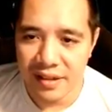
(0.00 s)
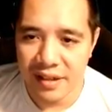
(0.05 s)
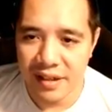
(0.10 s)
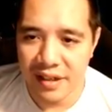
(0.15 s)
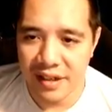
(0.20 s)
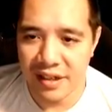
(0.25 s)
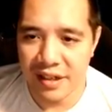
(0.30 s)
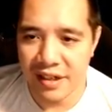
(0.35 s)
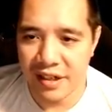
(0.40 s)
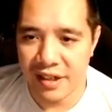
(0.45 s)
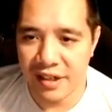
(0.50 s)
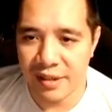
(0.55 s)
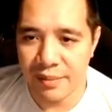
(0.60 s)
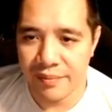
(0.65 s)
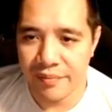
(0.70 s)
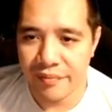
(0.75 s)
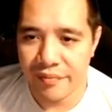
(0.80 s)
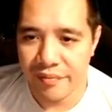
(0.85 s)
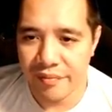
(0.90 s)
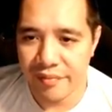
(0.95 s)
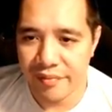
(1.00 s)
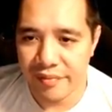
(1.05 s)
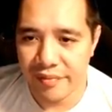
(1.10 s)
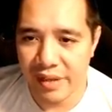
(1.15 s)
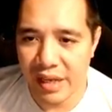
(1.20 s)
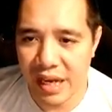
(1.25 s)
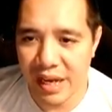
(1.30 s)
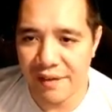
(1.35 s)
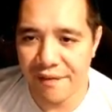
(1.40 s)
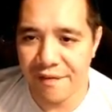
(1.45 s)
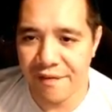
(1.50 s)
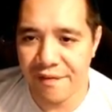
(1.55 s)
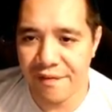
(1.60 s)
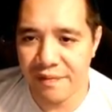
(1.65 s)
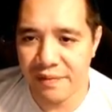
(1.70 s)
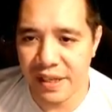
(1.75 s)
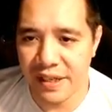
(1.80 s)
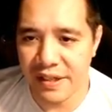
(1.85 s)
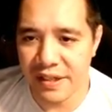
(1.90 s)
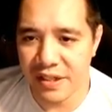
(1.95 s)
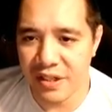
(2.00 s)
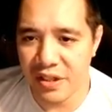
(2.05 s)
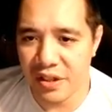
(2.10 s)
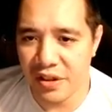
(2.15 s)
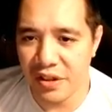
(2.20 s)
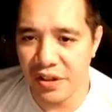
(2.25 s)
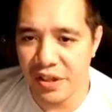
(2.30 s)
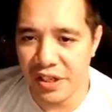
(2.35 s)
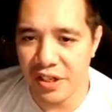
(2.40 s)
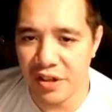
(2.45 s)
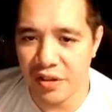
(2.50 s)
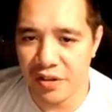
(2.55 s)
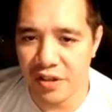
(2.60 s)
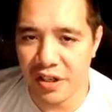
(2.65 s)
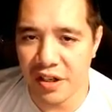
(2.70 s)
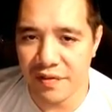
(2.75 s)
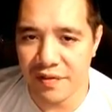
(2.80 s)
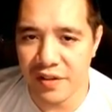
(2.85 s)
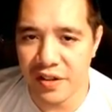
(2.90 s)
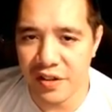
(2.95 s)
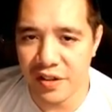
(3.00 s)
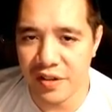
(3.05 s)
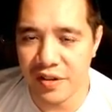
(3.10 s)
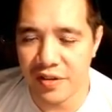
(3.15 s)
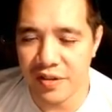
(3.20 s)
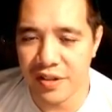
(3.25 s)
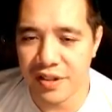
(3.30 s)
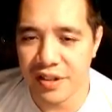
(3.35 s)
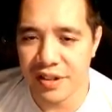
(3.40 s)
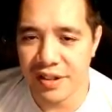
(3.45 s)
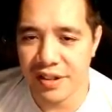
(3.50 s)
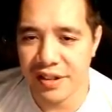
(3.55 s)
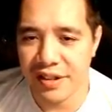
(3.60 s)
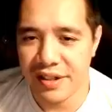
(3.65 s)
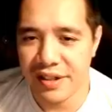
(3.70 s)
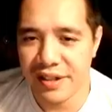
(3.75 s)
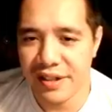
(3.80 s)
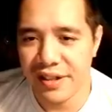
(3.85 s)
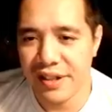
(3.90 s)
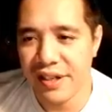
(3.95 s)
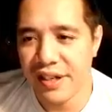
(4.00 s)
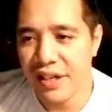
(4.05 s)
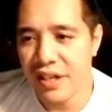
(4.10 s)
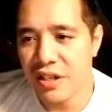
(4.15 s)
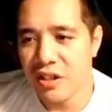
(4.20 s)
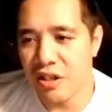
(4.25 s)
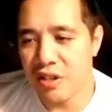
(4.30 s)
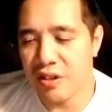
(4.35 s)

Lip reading: I think it's a little tough to use, just